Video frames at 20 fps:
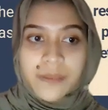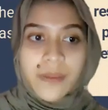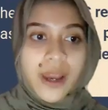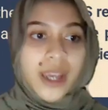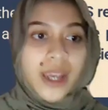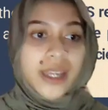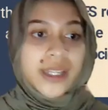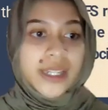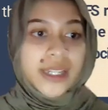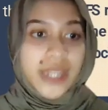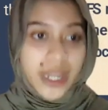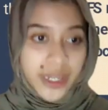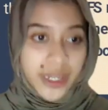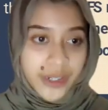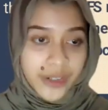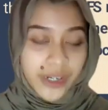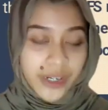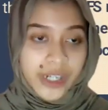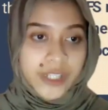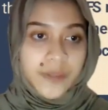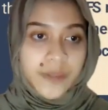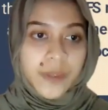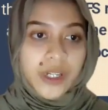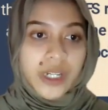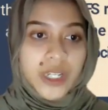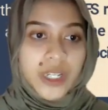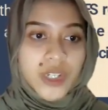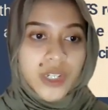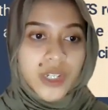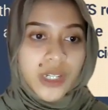by their
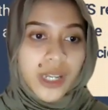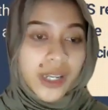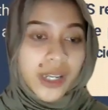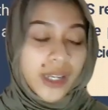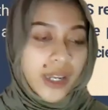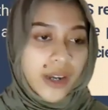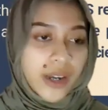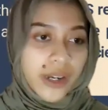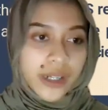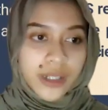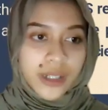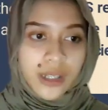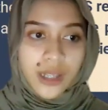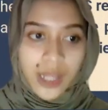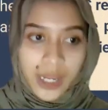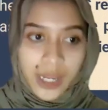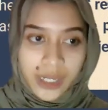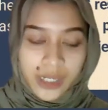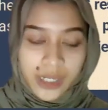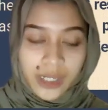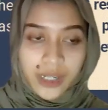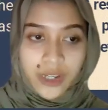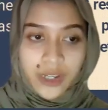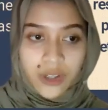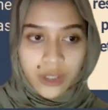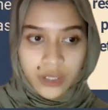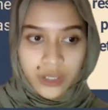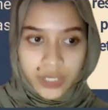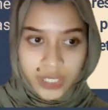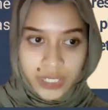aspiration and their underlying
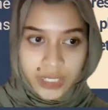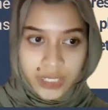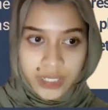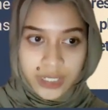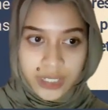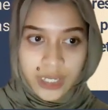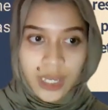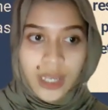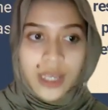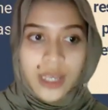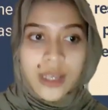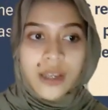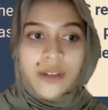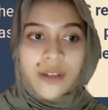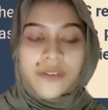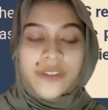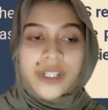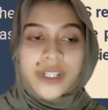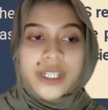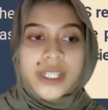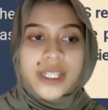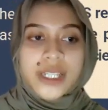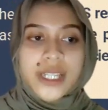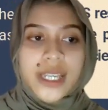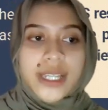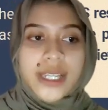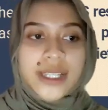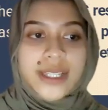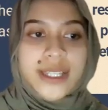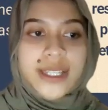ideologies. First
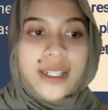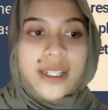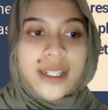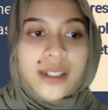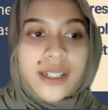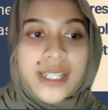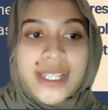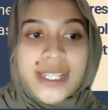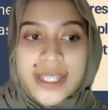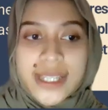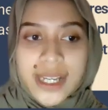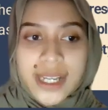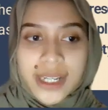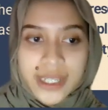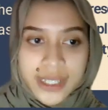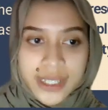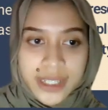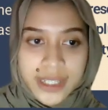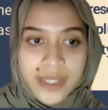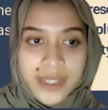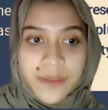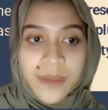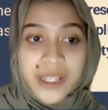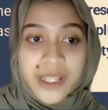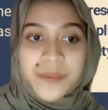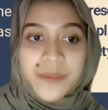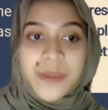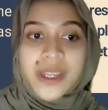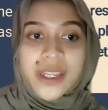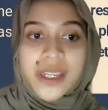is early studies. The
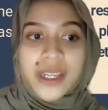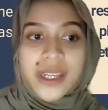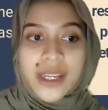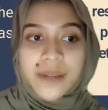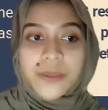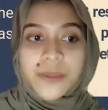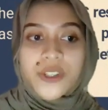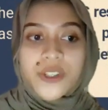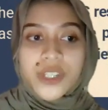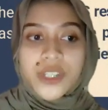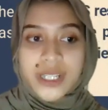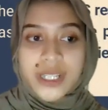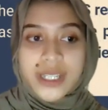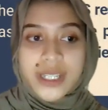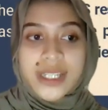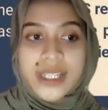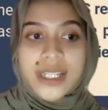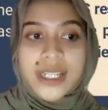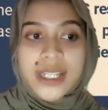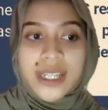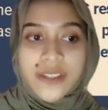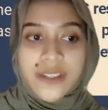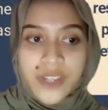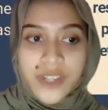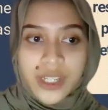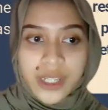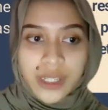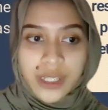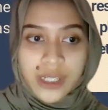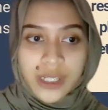mass media possess
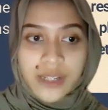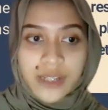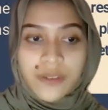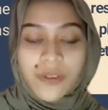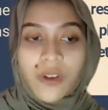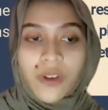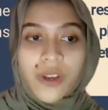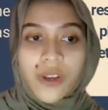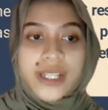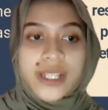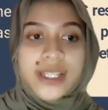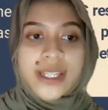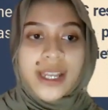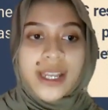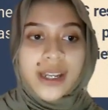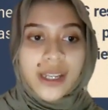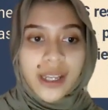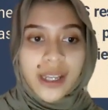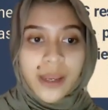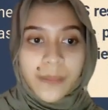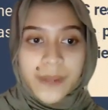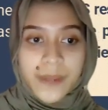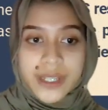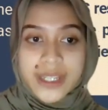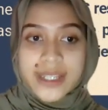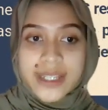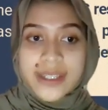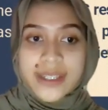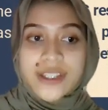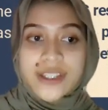significant influence and the
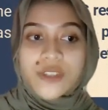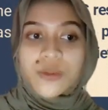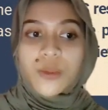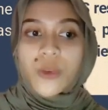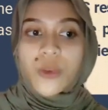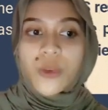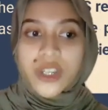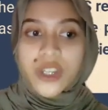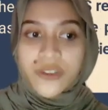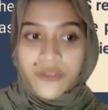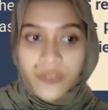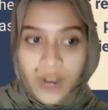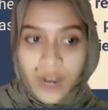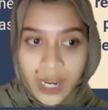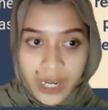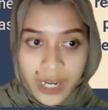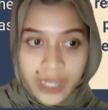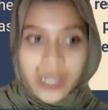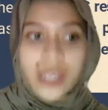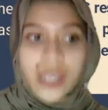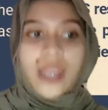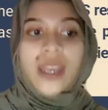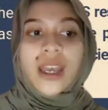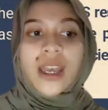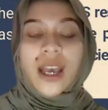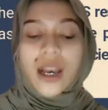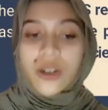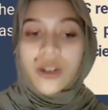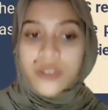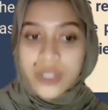capacity to modify
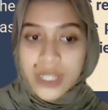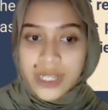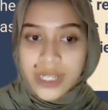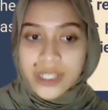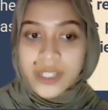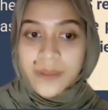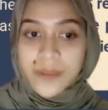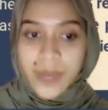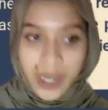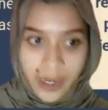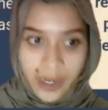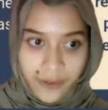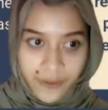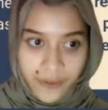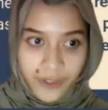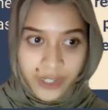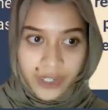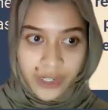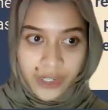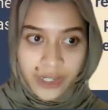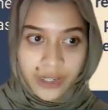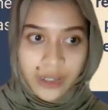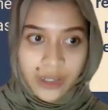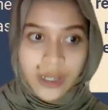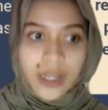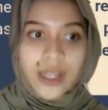audience behavior.